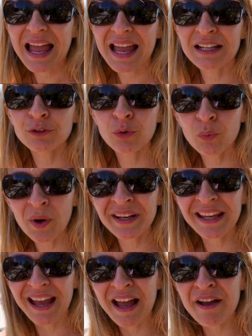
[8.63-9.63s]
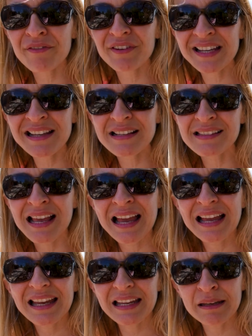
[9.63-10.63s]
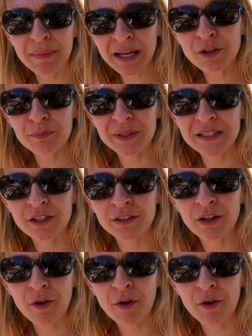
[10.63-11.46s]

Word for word: And the one I have is, in my opinion,